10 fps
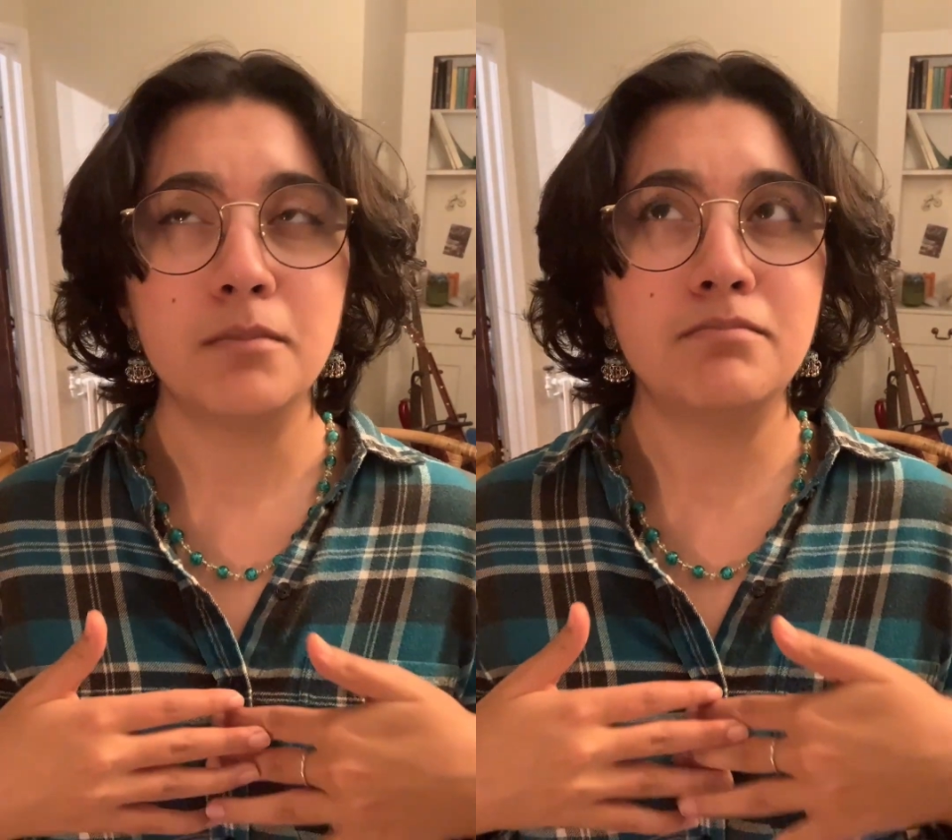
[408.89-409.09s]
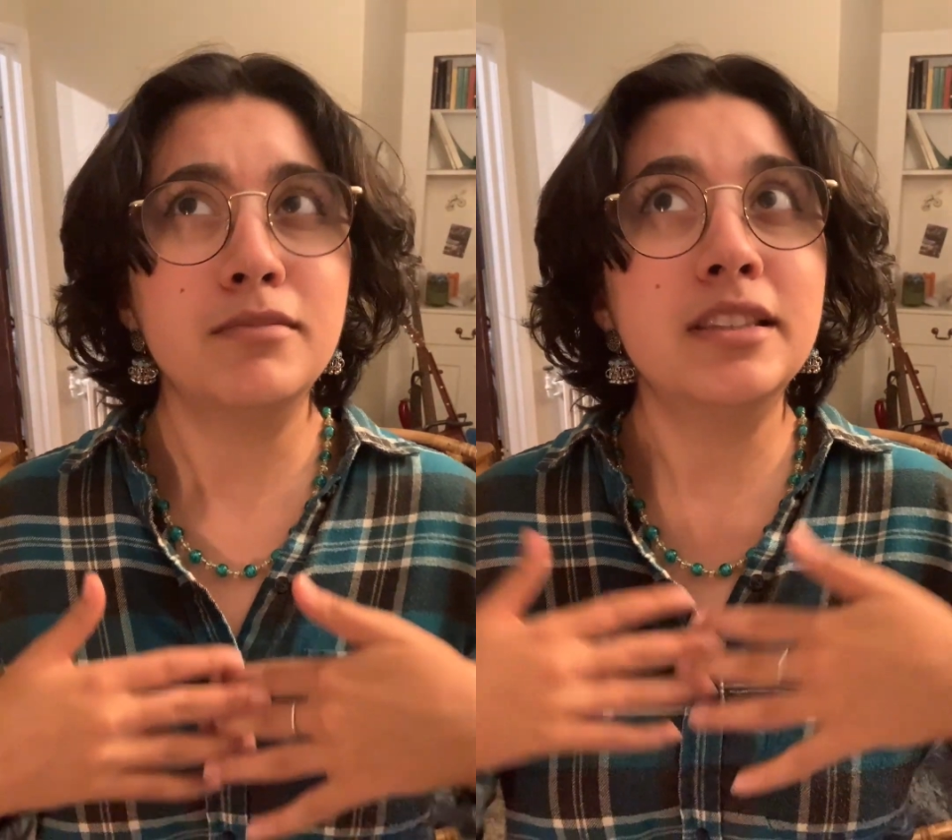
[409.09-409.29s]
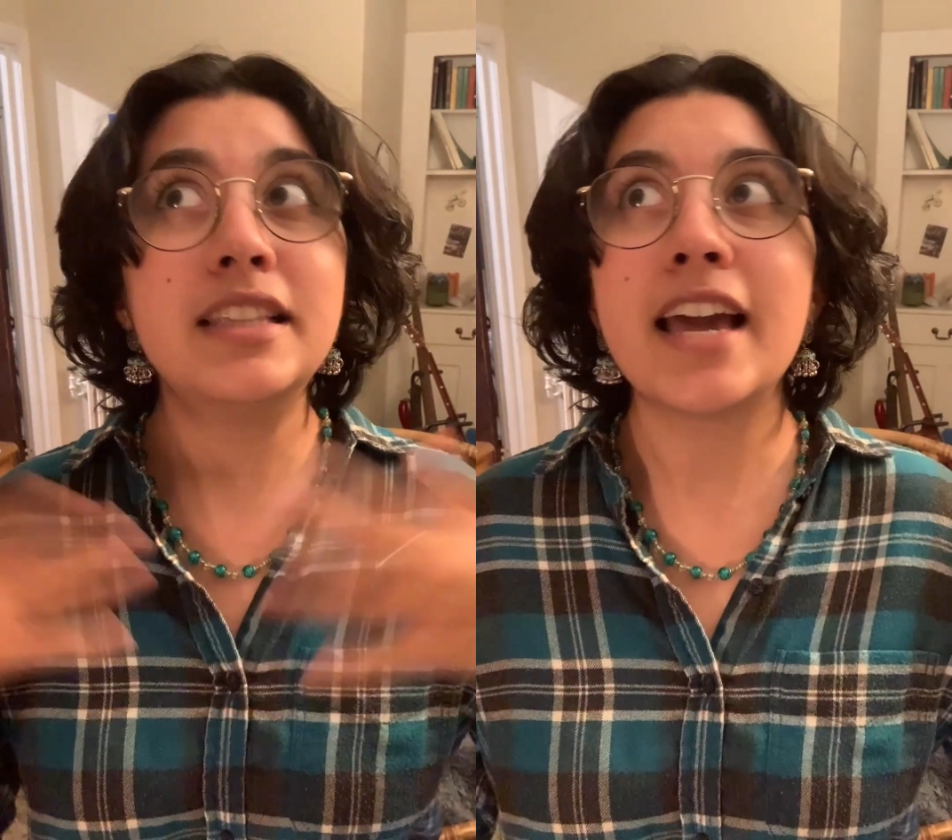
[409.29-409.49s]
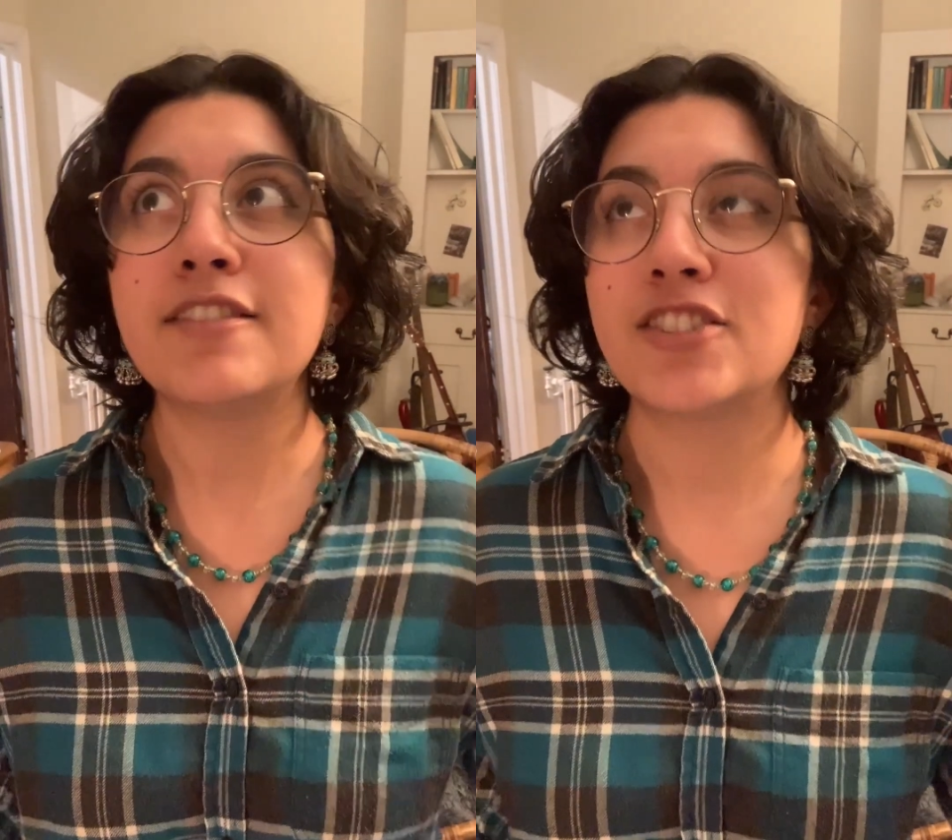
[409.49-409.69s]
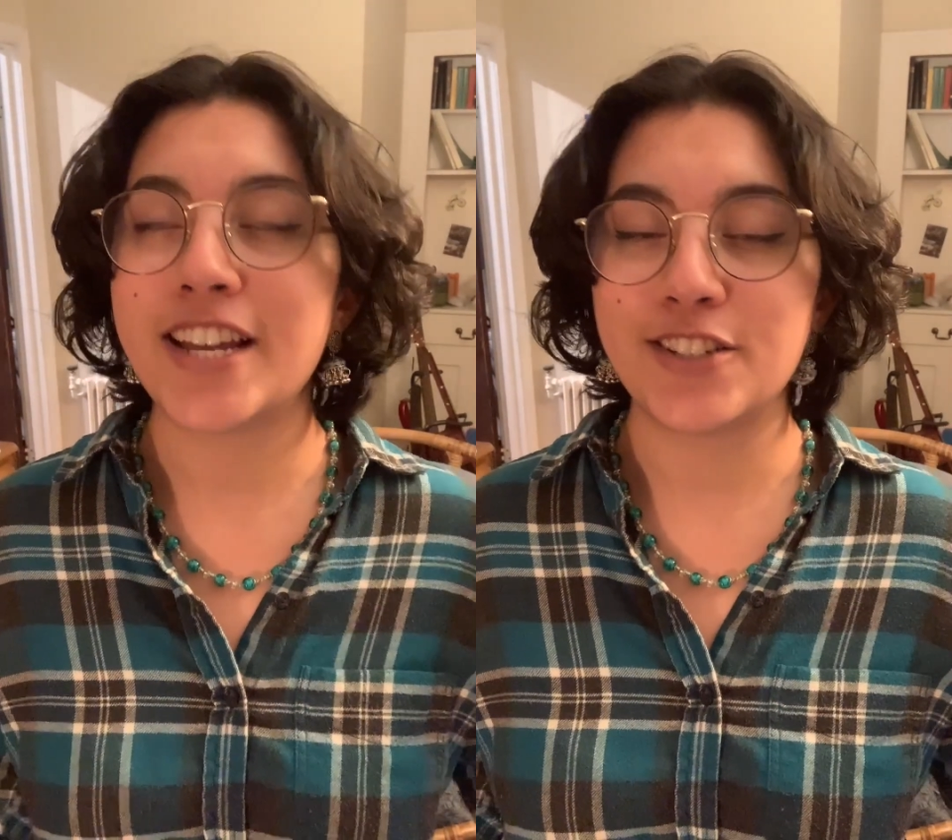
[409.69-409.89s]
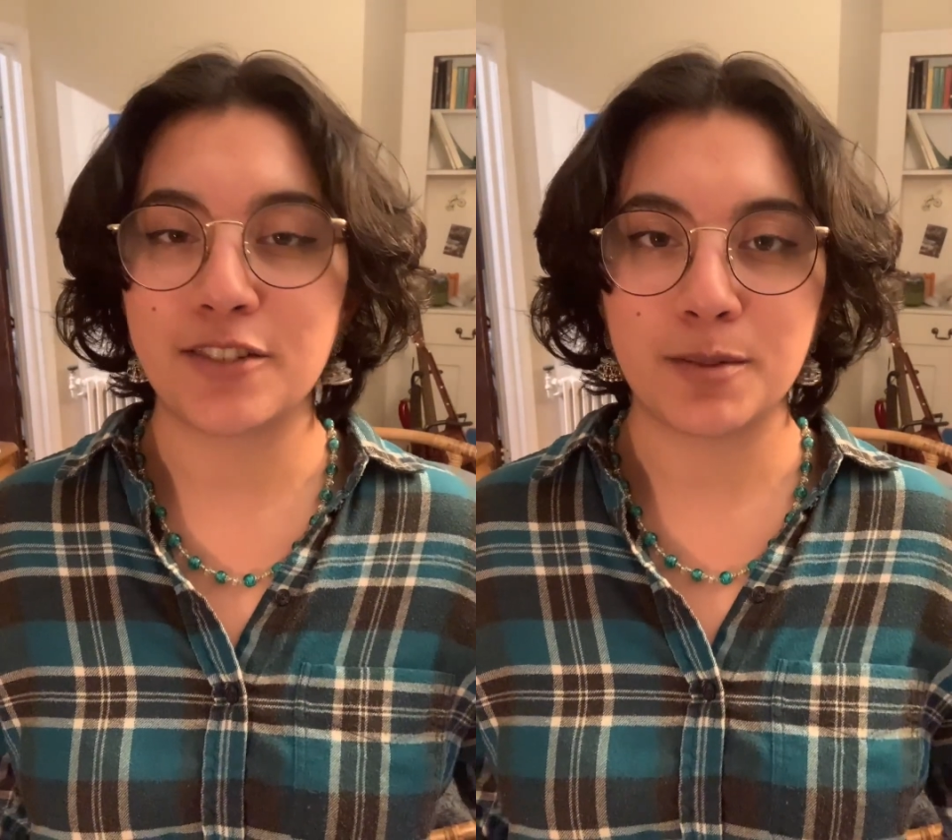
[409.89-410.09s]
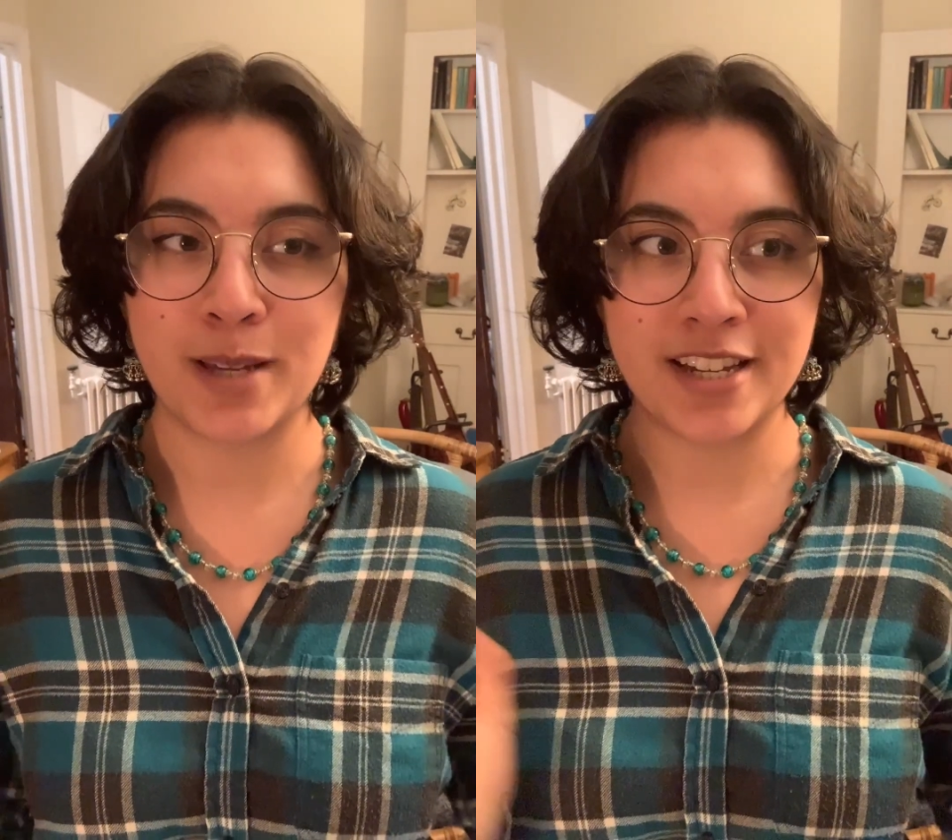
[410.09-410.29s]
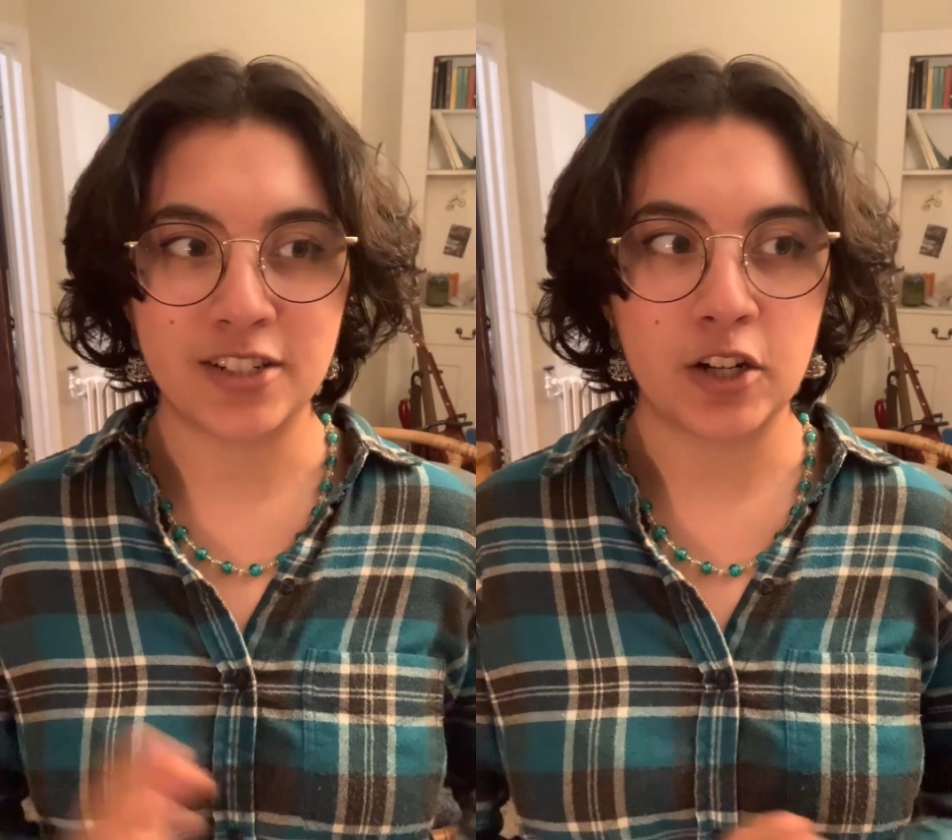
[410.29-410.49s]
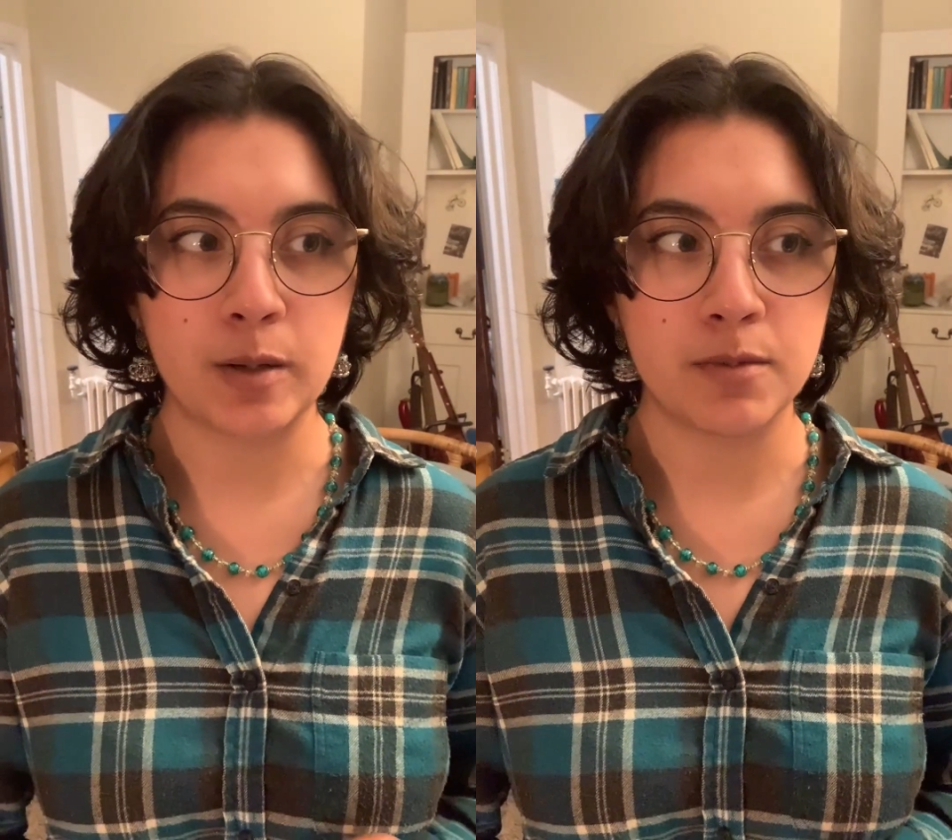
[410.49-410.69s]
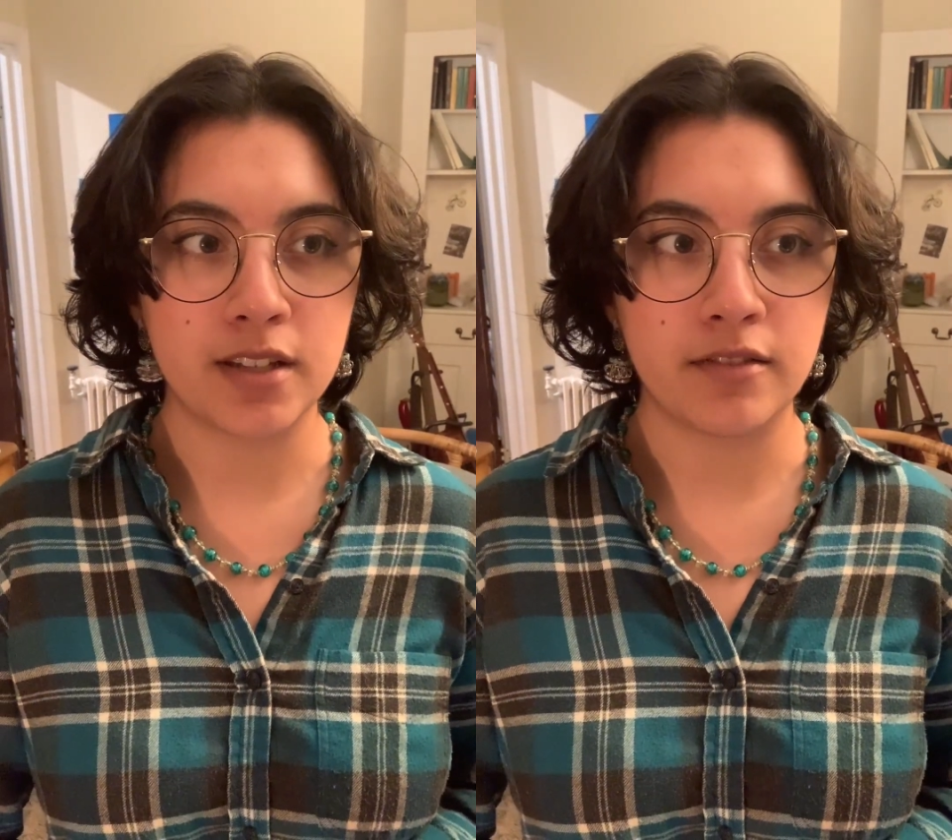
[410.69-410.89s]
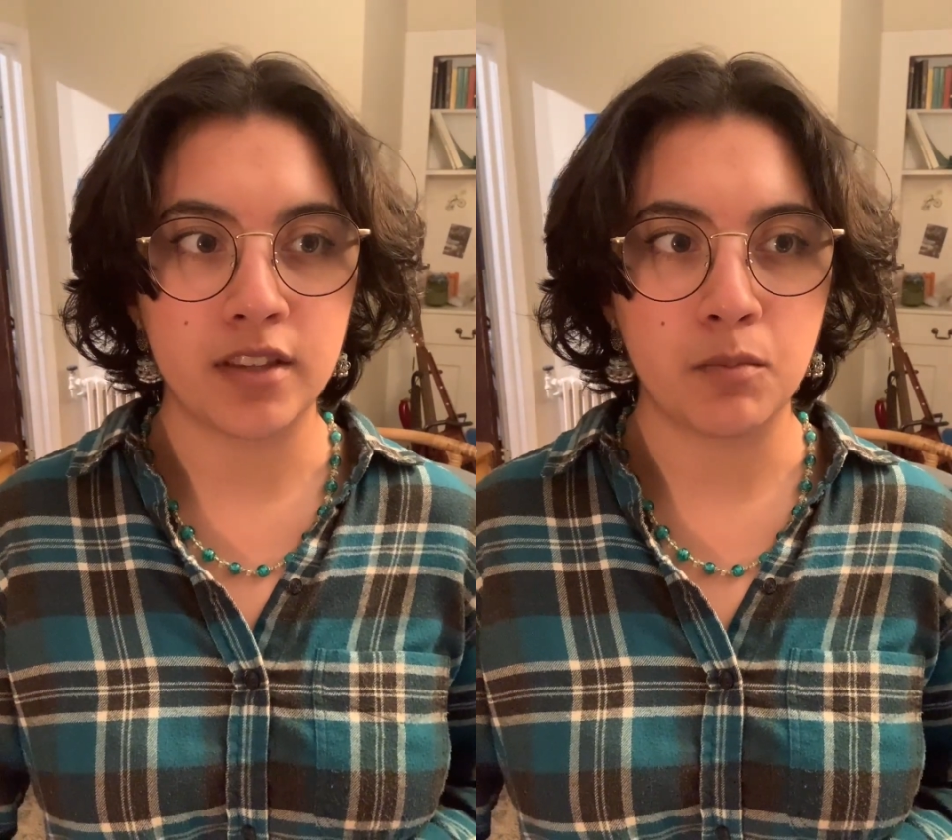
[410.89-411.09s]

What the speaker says: life-changing for me in terms of the